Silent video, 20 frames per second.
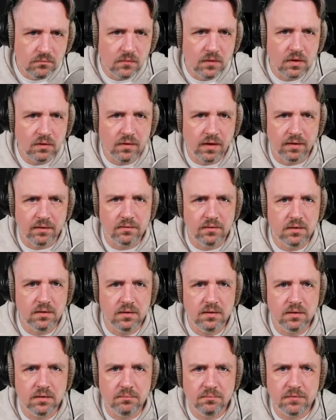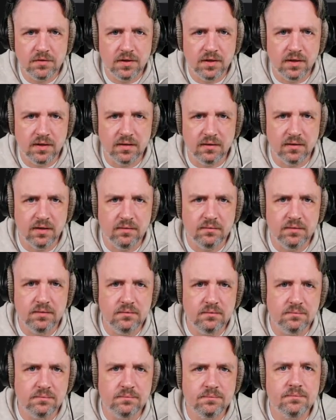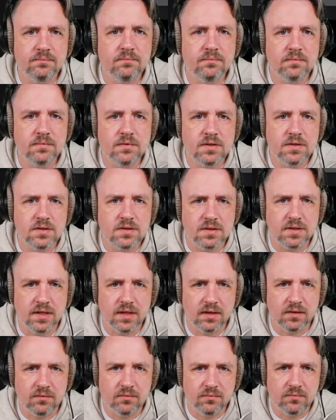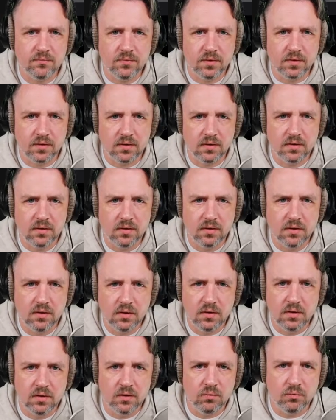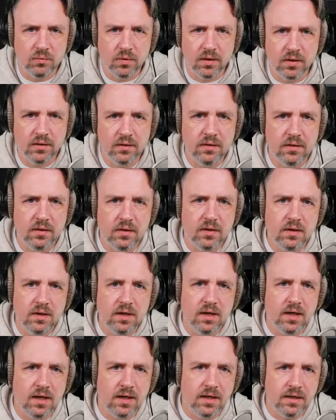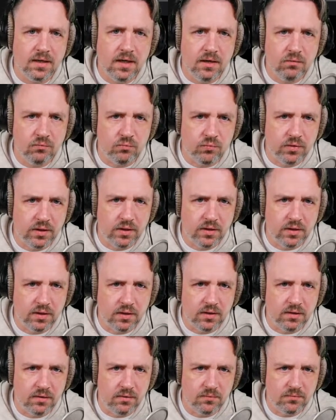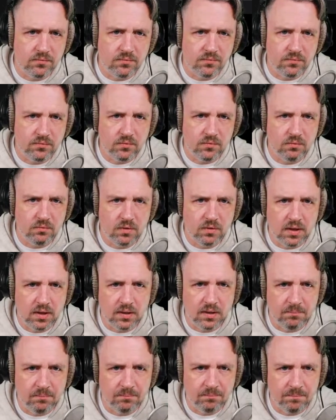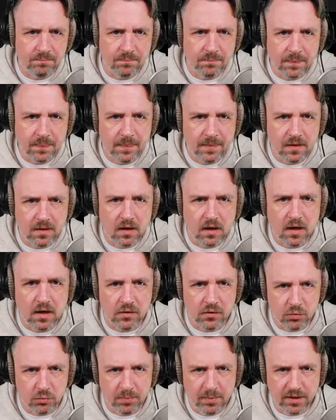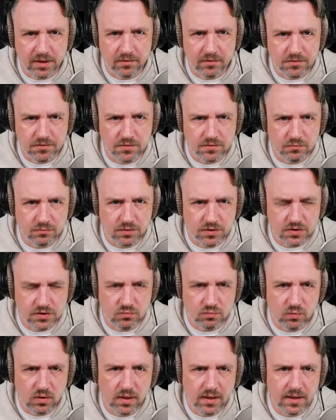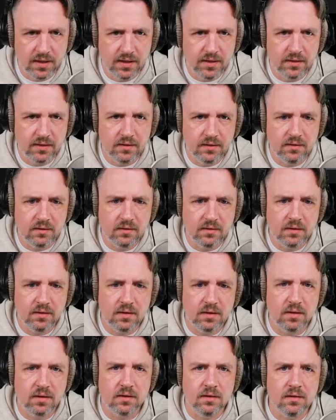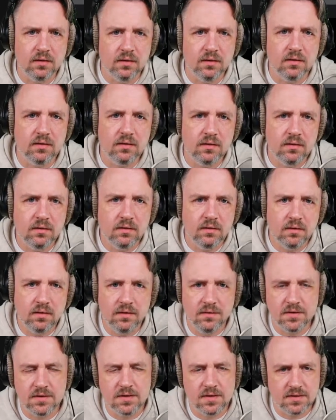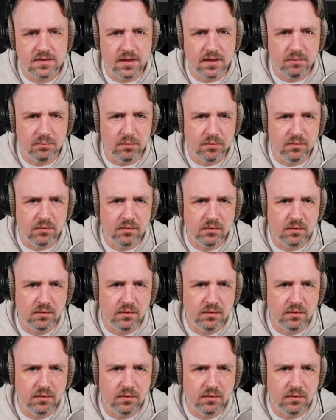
Okay. Enum day 11 static func run. I got rid of auto pairs, which is why in this example,